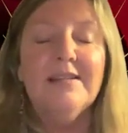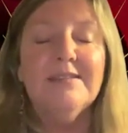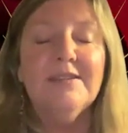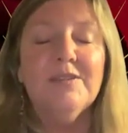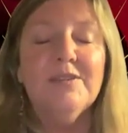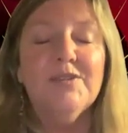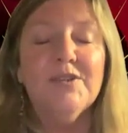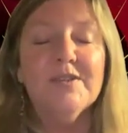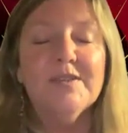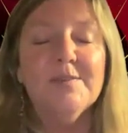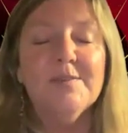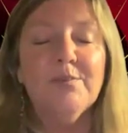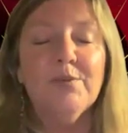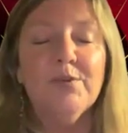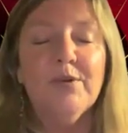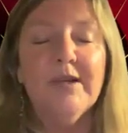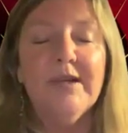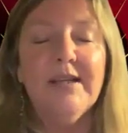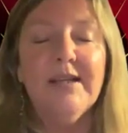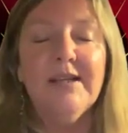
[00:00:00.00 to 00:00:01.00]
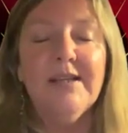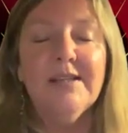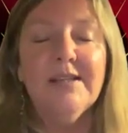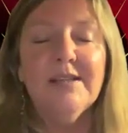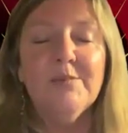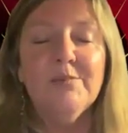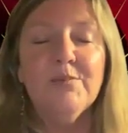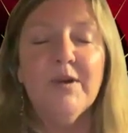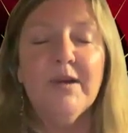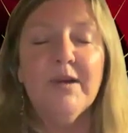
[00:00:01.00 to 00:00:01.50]
And so just
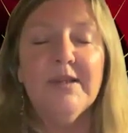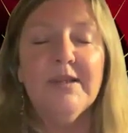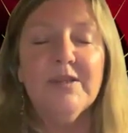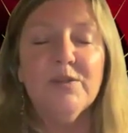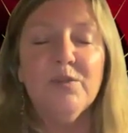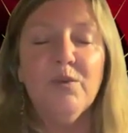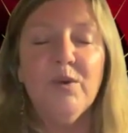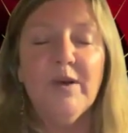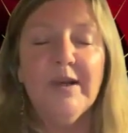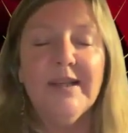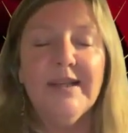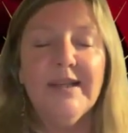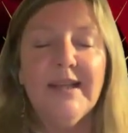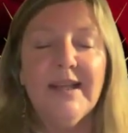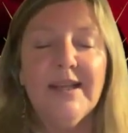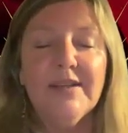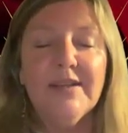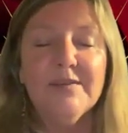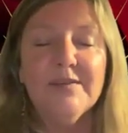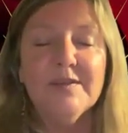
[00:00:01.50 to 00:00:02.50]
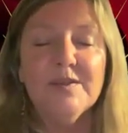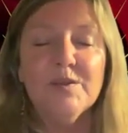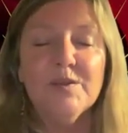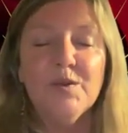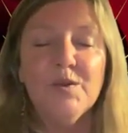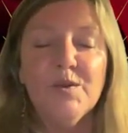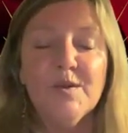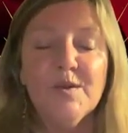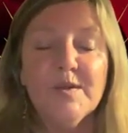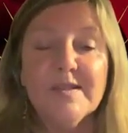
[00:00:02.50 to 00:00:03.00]
breathe the brilliant white light of
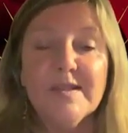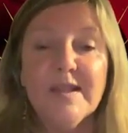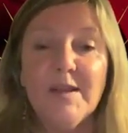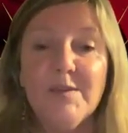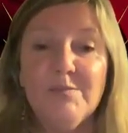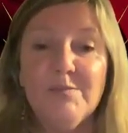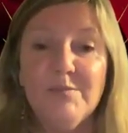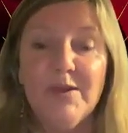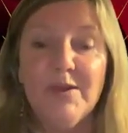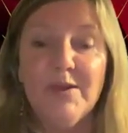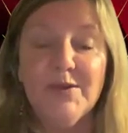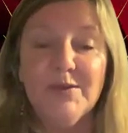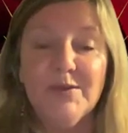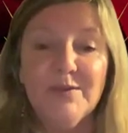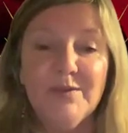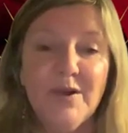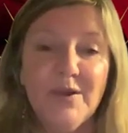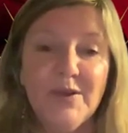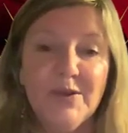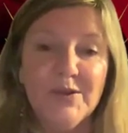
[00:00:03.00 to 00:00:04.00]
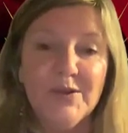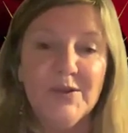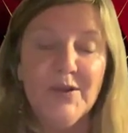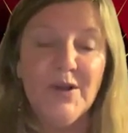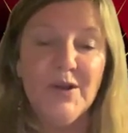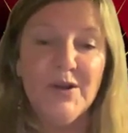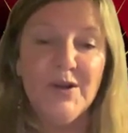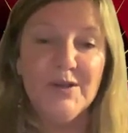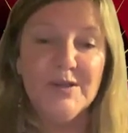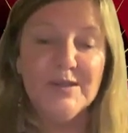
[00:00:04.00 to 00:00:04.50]
Source and Mother, Father,
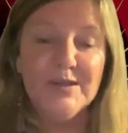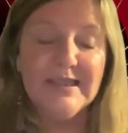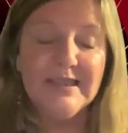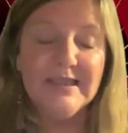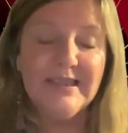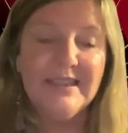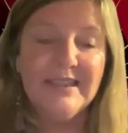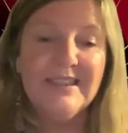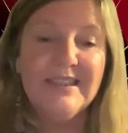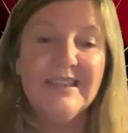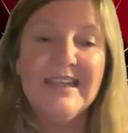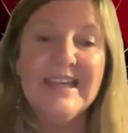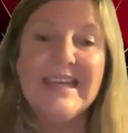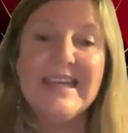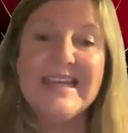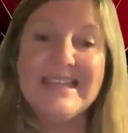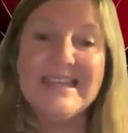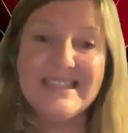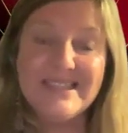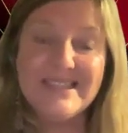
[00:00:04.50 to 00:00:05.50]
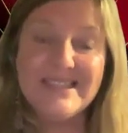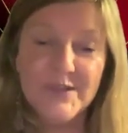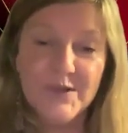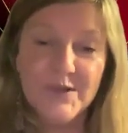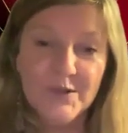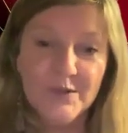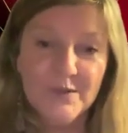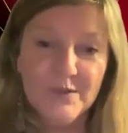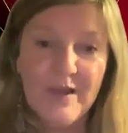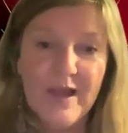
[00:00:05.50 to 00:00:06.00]
God
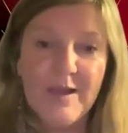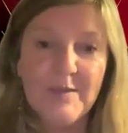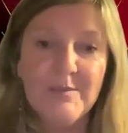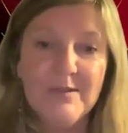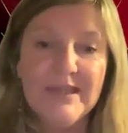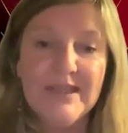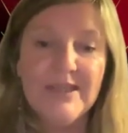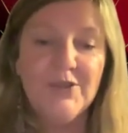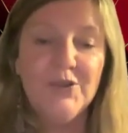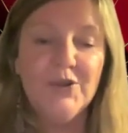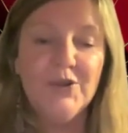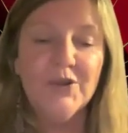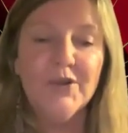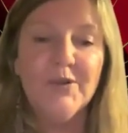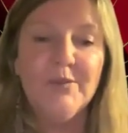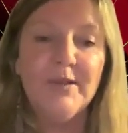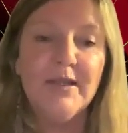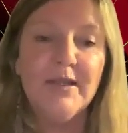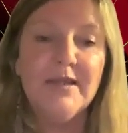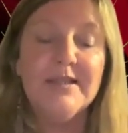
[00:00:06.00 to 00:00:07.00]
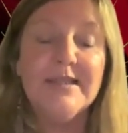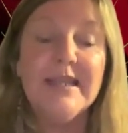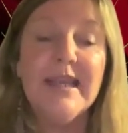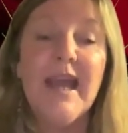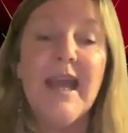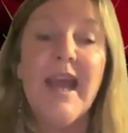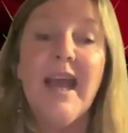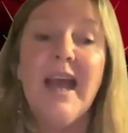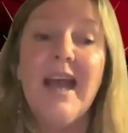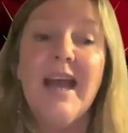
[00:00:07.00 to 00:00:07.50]
into your family and your
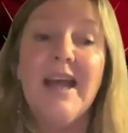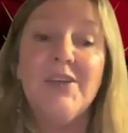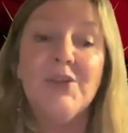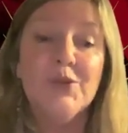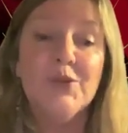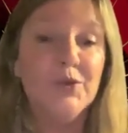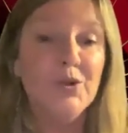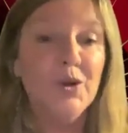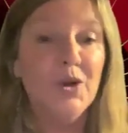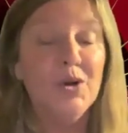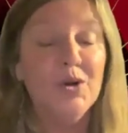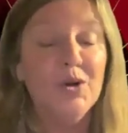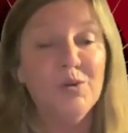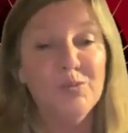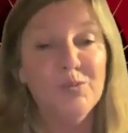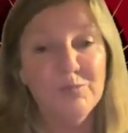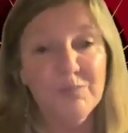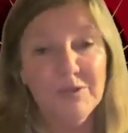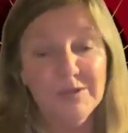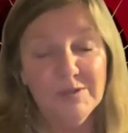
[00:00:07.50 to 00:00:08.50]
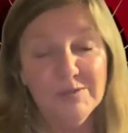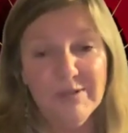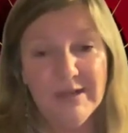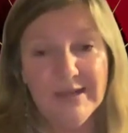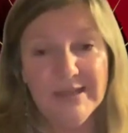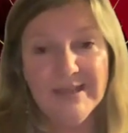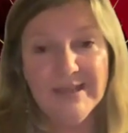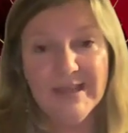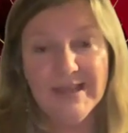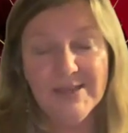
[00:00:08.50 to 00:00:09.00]
community and your home
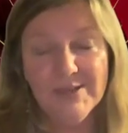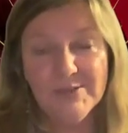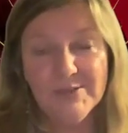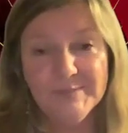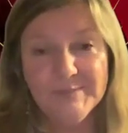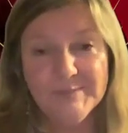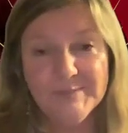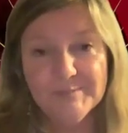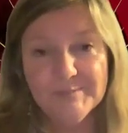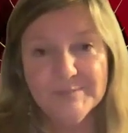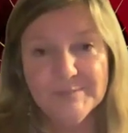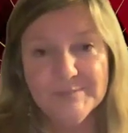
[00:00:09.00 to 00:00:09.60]
right now.